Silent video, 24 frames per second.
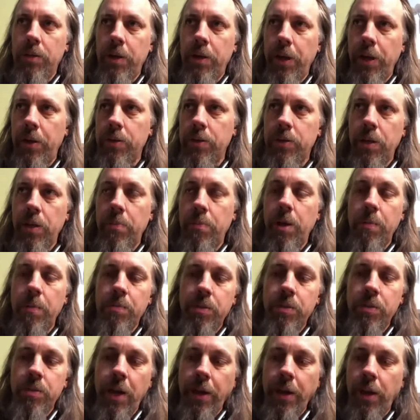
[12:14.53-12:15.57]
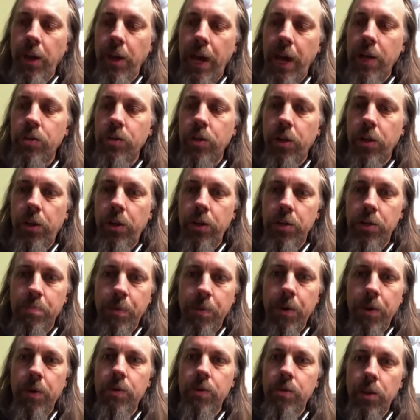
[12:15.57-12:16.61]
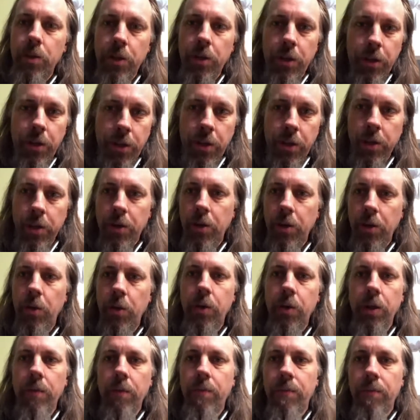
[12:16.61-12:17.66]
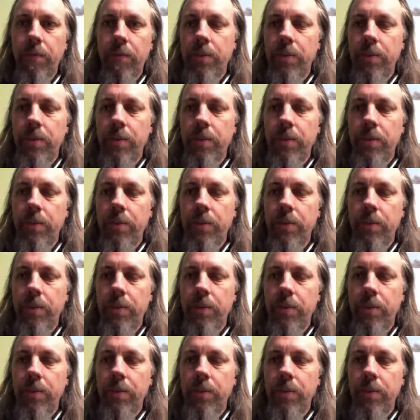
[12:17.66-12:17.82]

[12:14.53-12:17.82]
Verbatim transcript: tears them up psychologically, spiritually, you know, and even